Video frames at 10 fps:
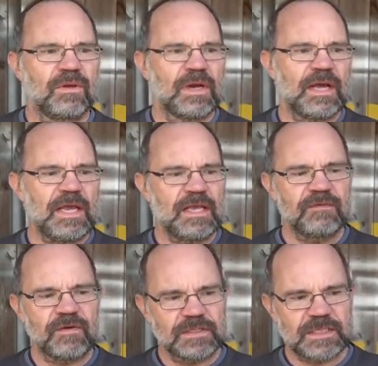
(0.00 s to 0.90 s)
Now, here
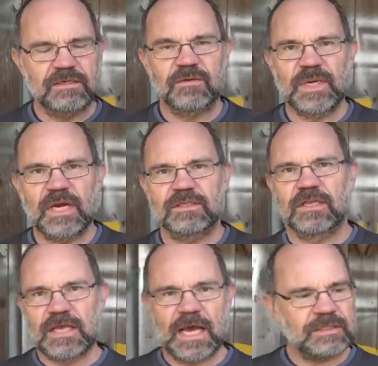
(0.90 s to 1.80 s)
you've got a centre of
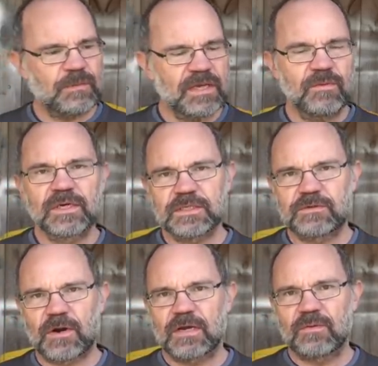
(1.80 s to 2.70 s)
percussion. That's where you want to
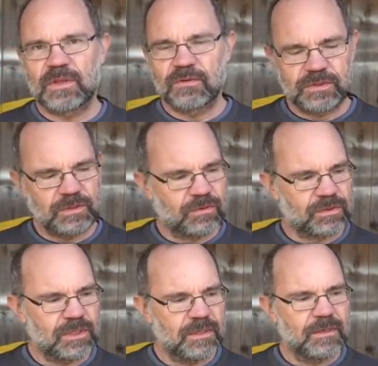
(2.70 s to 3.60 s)
strike with your
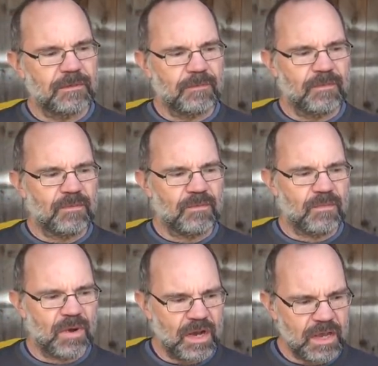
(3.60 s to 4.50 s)
sword.
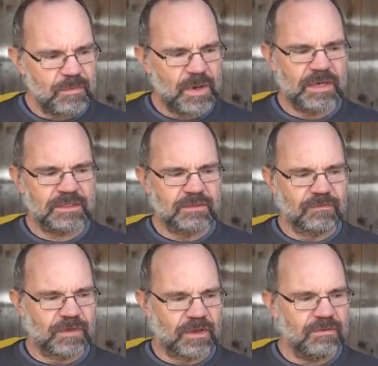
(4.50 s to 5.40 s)
My
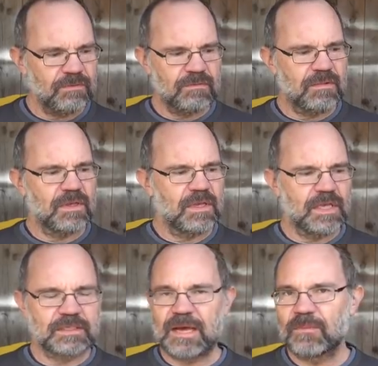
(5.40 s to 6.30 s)
personal view
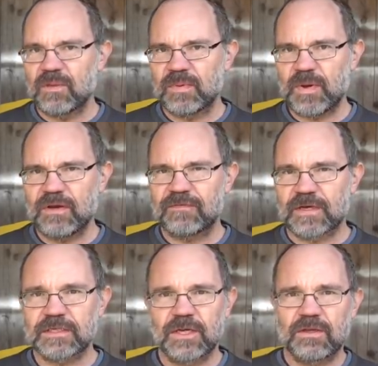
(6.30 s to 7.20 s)
is that might be
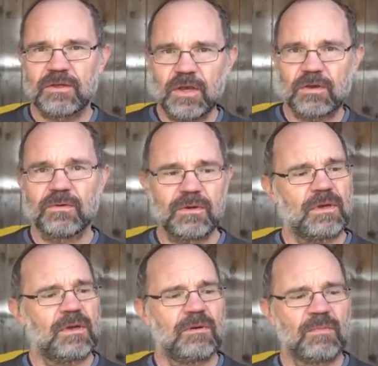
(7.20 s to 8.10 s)
perfect. You
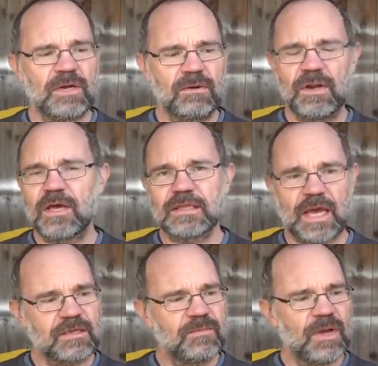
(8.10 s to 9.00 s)
might not like
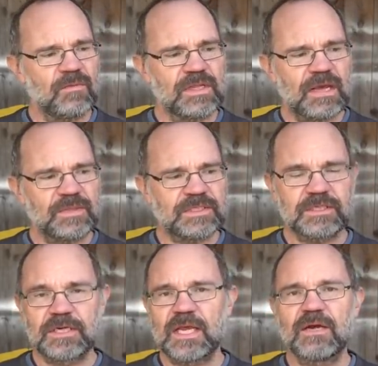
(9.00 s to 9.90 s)
that. You might want that
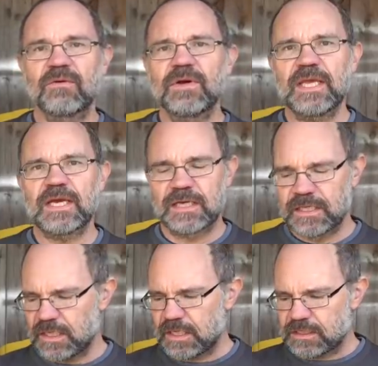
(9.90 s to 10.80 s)
position here or here.
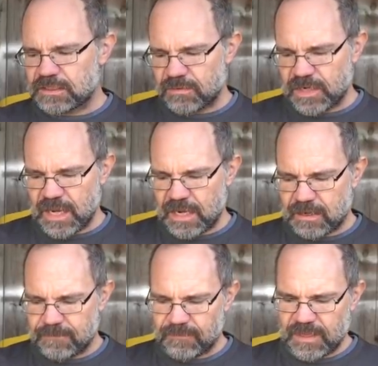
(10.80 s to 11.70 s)
So,
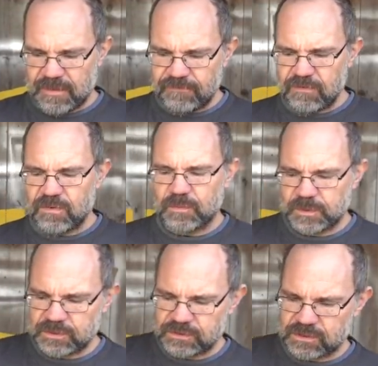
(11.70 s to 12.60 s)
again, if I
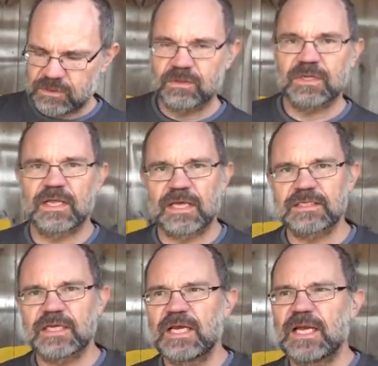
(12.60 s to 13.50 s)
reproduce a sword like
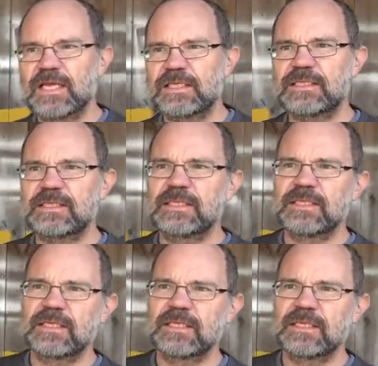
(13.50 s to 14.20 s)
this, it's